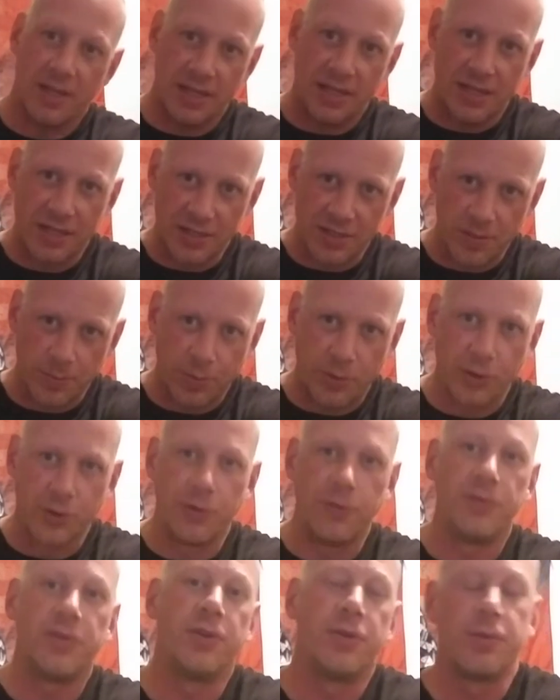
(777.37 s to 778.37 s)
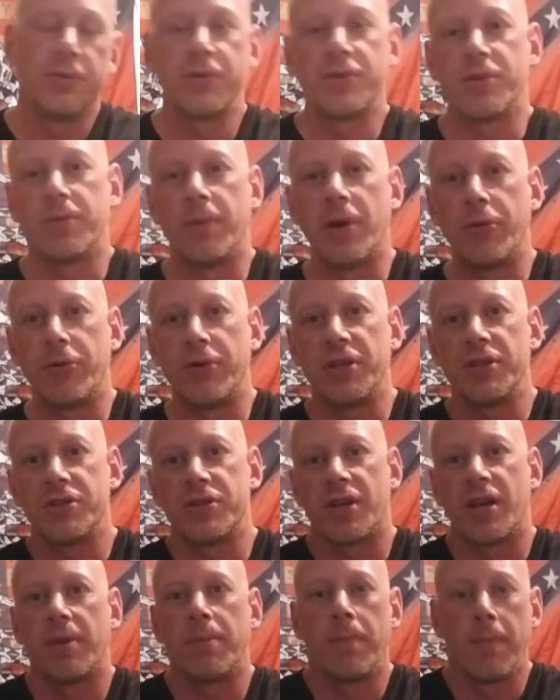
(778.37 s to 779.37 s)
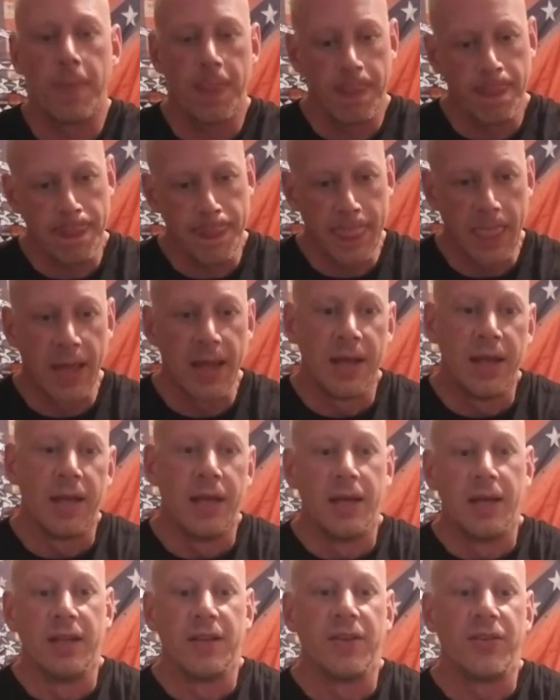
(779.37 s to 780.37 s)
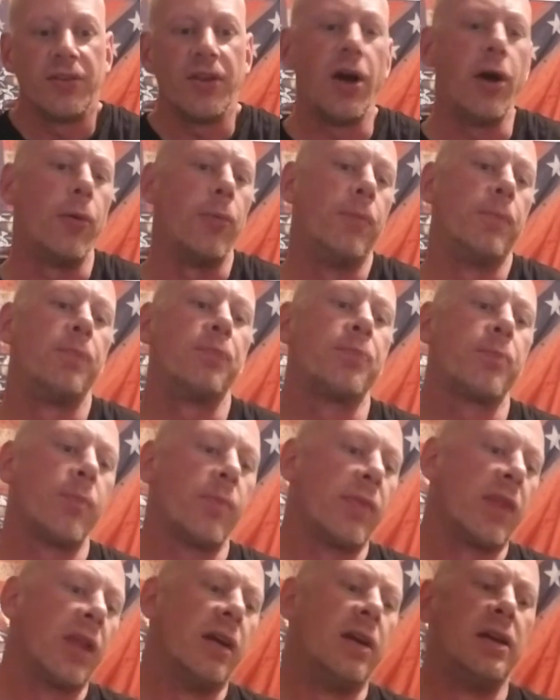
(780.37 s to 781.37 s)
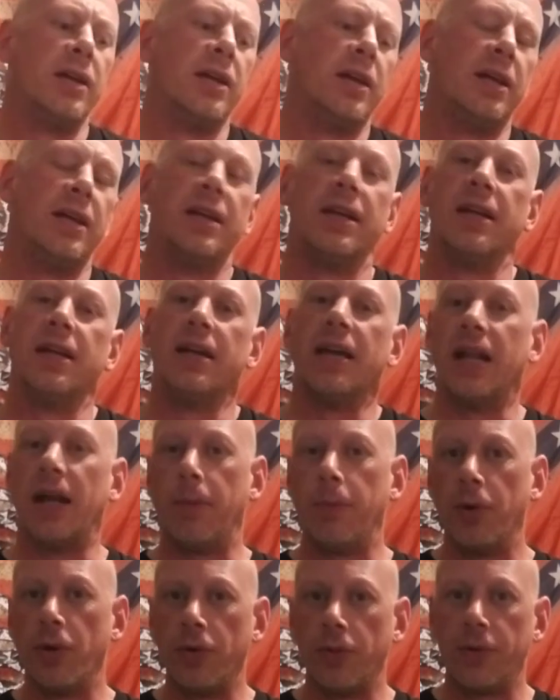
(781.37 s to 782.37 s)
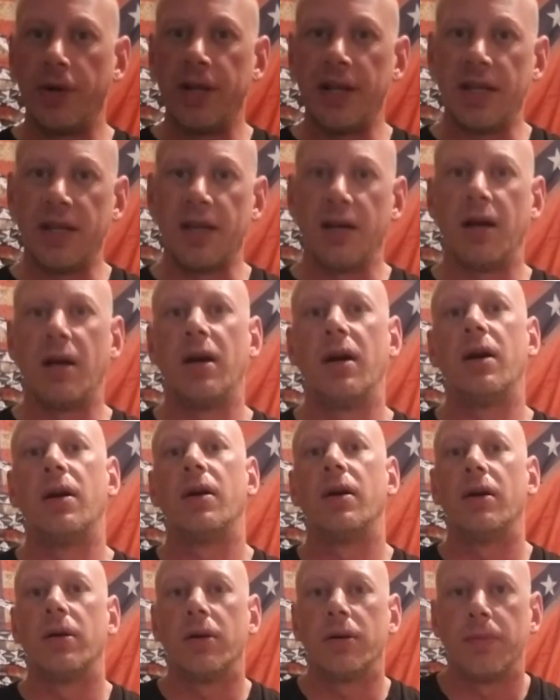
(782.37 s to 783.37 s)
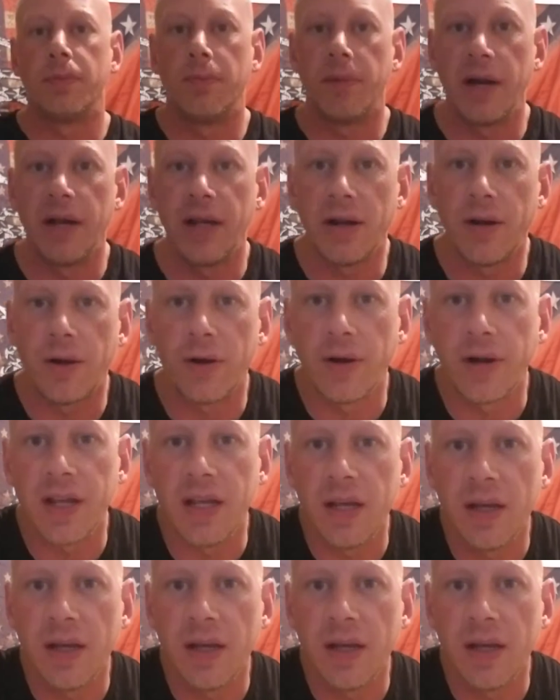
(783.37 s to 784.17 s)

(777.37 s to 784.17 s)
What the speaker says: disapproves Shamonius Shame. So, and I'm going to read it. Oh, Brad Hardy.